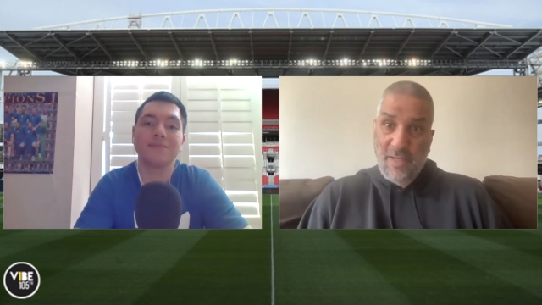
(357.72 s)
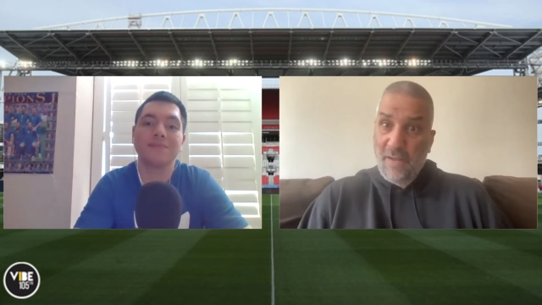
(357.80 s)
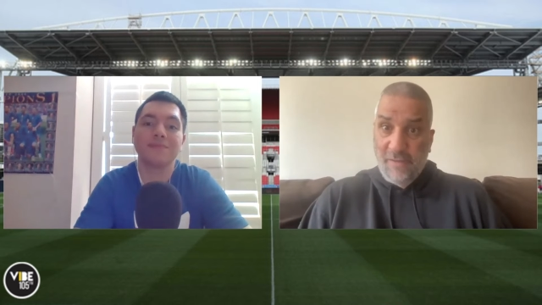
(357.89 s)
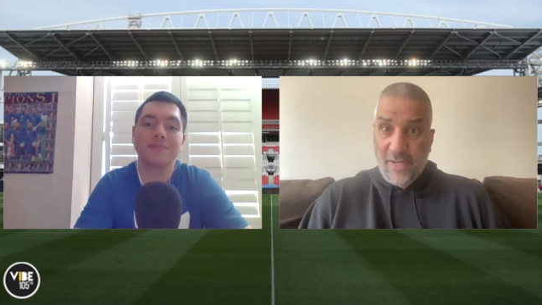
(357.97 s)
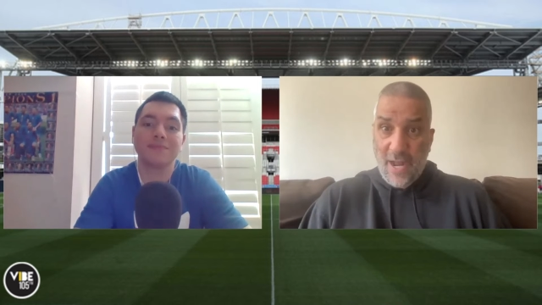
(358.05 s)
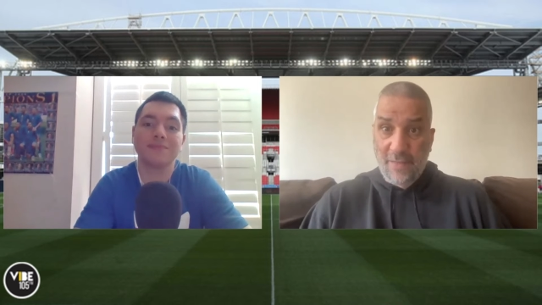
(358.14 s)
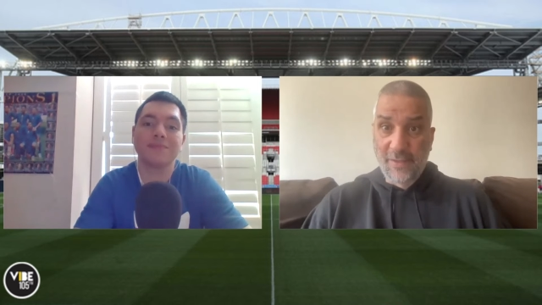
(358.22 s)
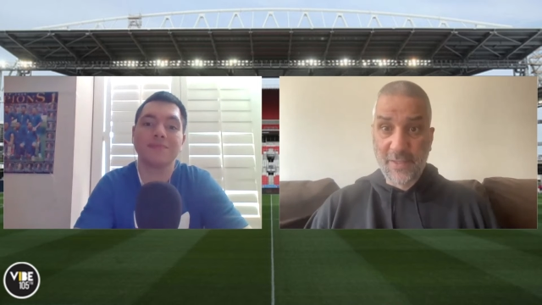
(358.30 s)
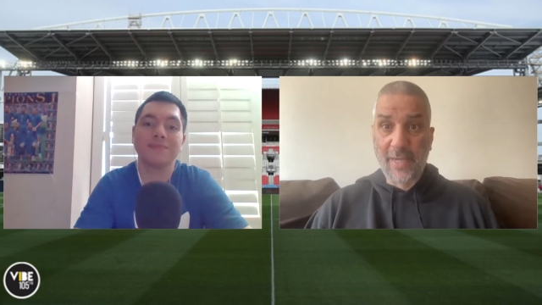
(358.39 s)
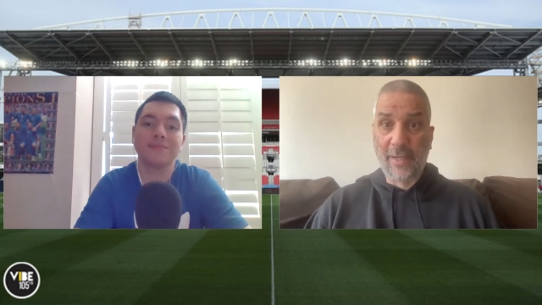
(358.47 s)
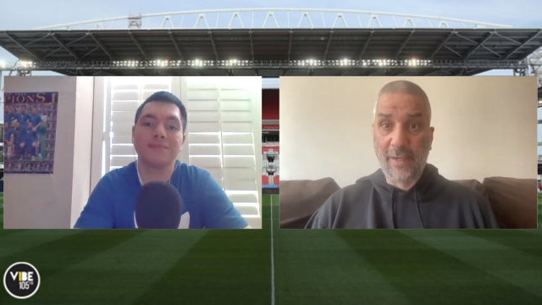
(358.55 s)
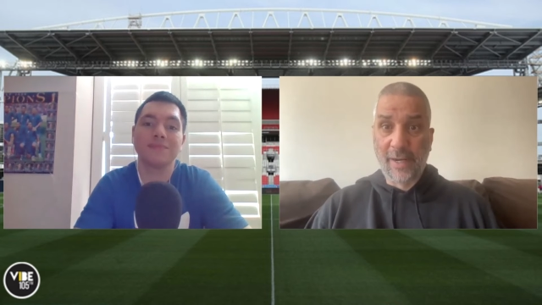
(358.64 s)
Speaker 1: definitely not in the
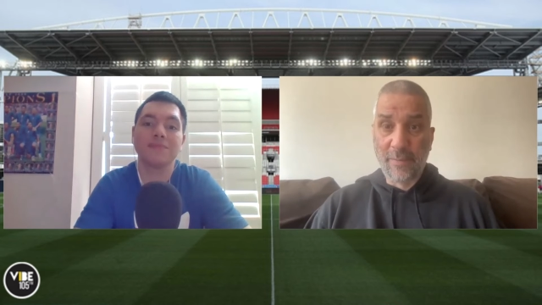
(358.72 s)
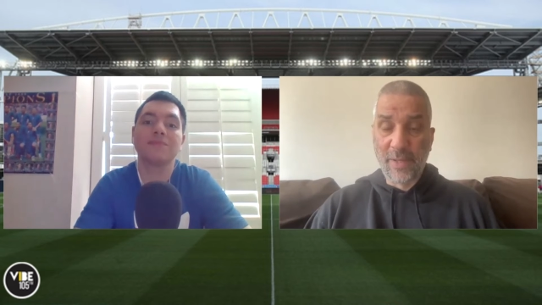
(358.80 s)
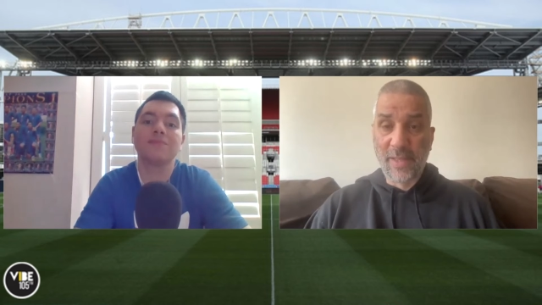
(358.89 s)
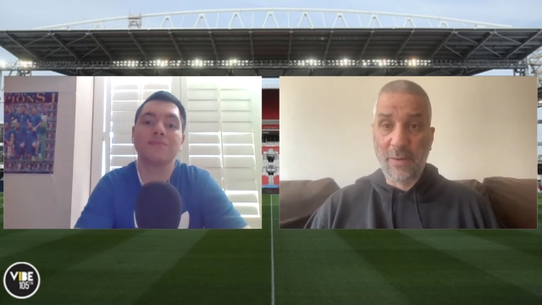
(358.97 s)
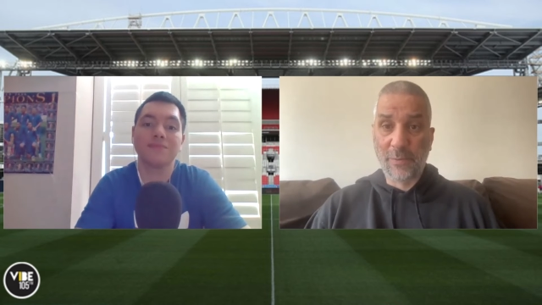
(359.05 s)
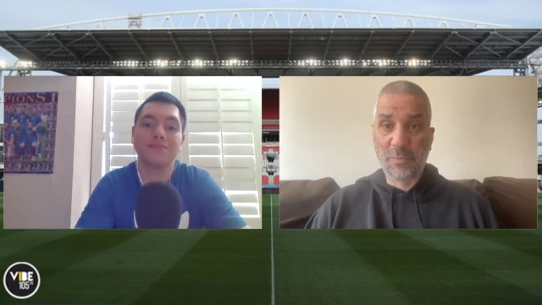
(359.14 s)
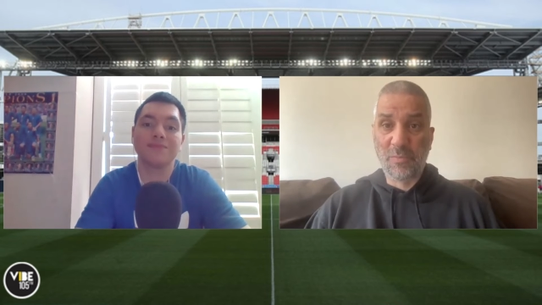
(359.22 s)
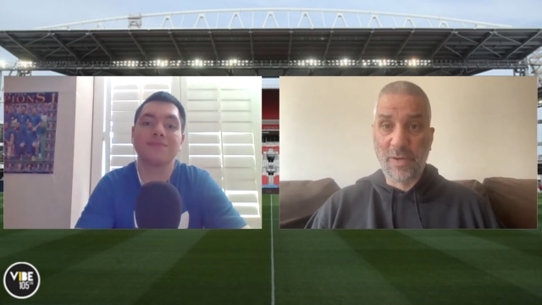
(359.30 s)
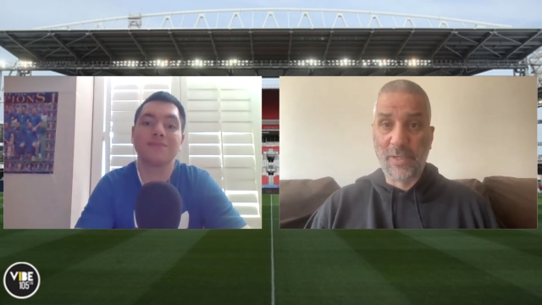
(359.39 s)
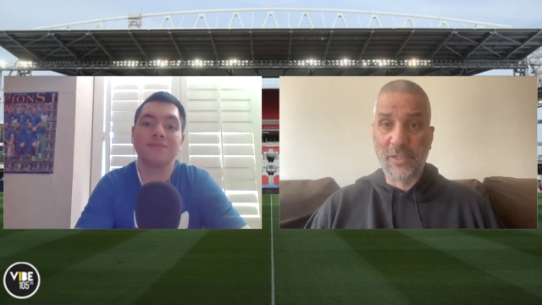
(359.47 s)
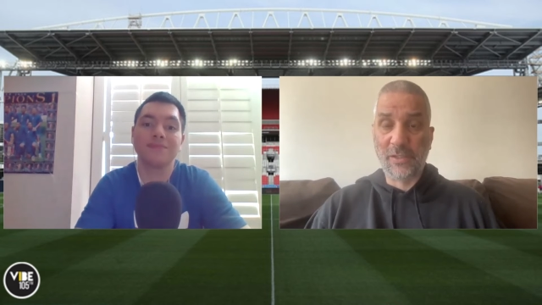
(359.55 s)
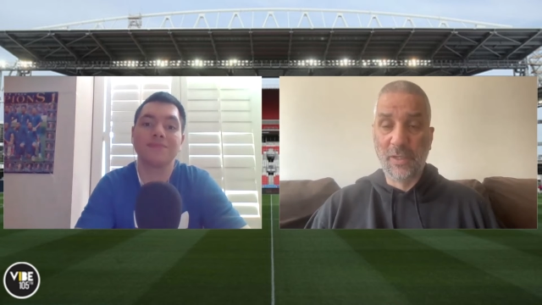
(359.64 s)
second leg. I mean, that was
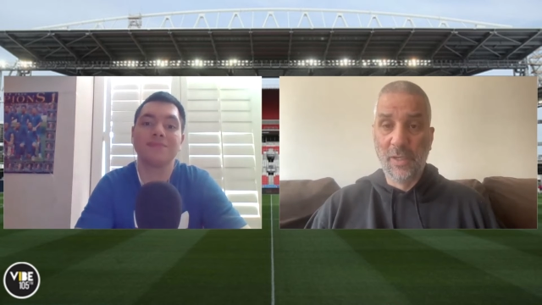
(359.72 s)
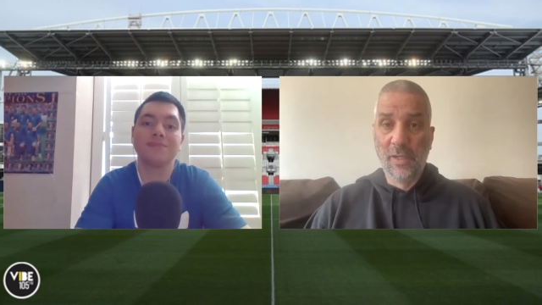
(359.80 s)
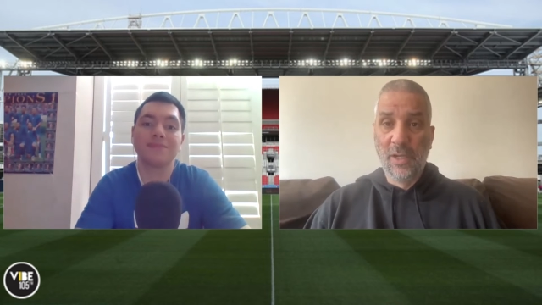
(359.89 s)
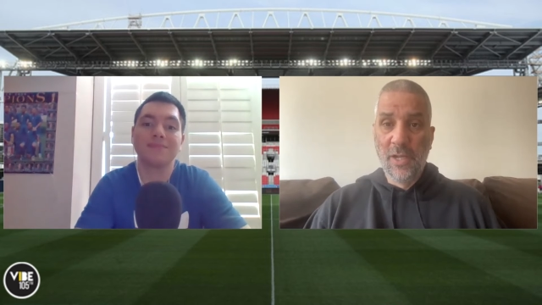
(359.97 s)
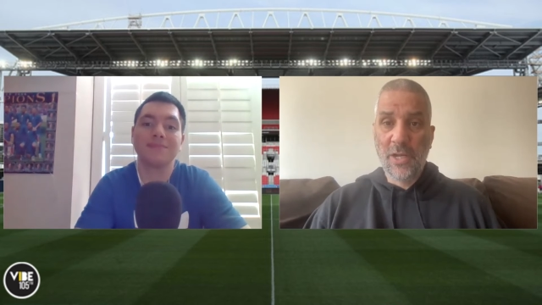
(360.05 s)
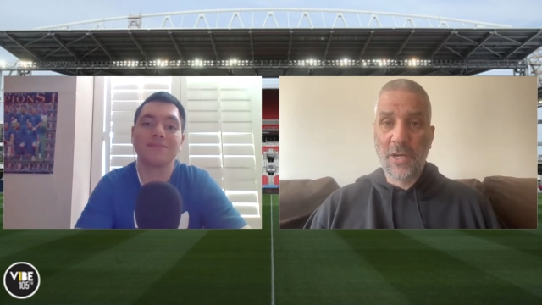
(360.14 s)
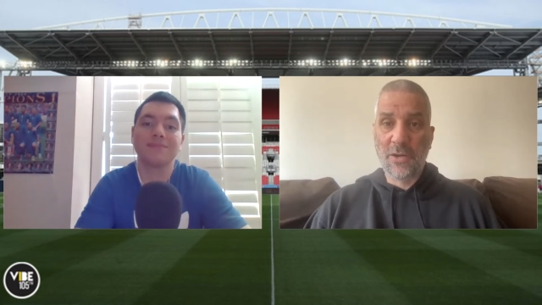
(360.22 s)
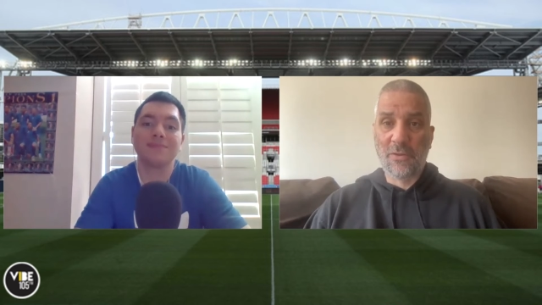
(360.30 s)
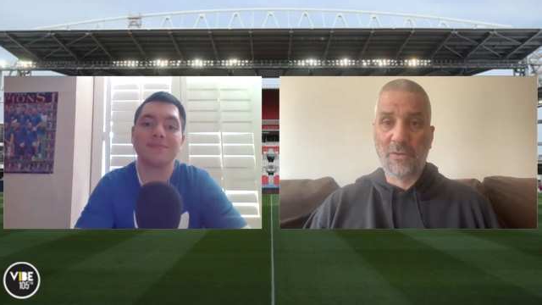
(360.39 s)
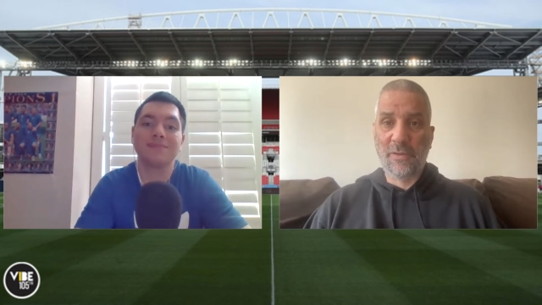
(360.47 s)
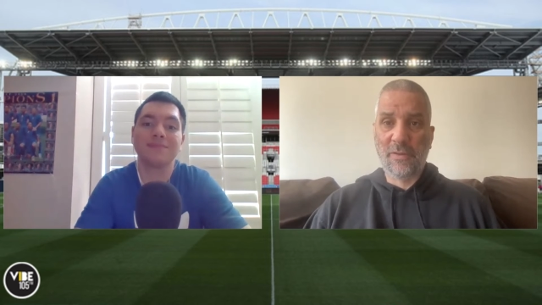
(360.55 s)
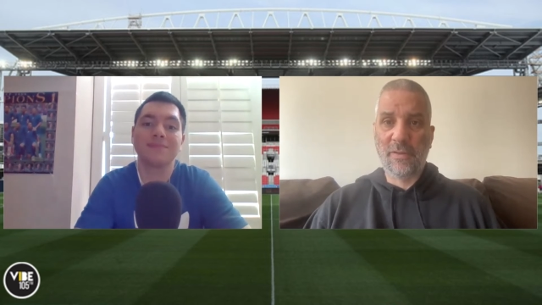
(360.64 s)
pretty much, you
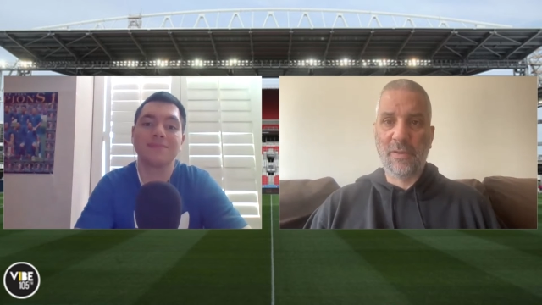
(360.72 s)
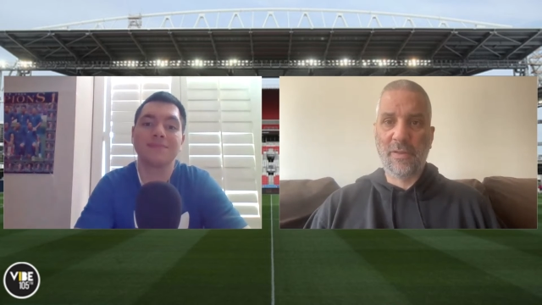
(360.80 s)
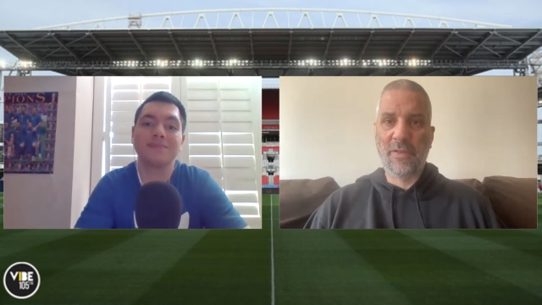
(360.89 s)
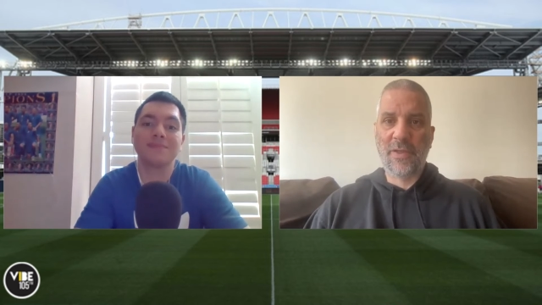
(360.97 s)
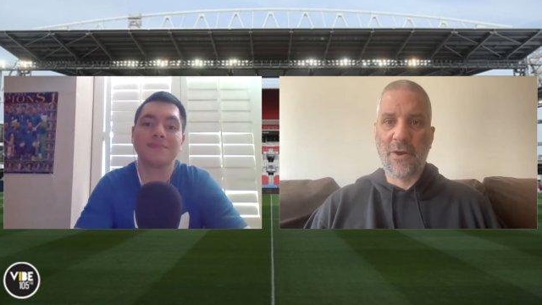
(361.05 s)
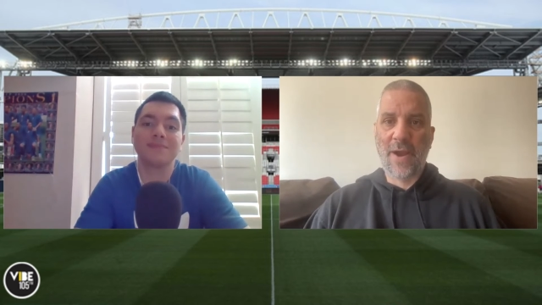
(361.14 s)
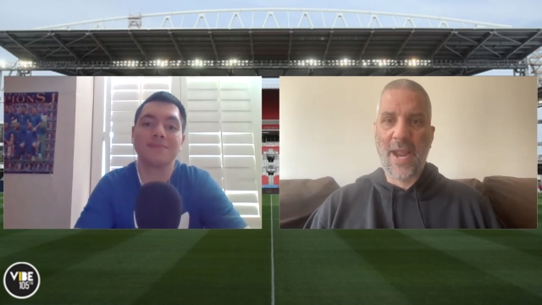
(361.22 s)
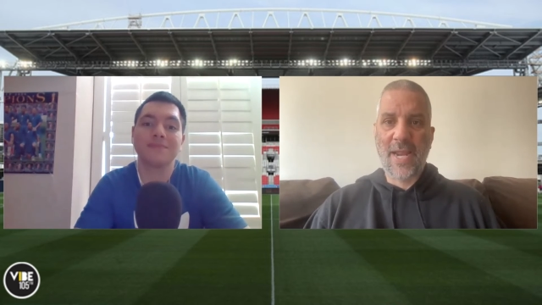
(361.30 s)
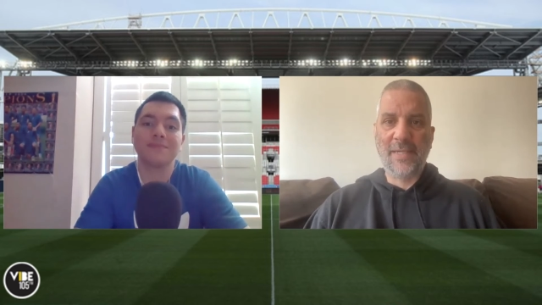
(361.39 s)
know, the, the, their A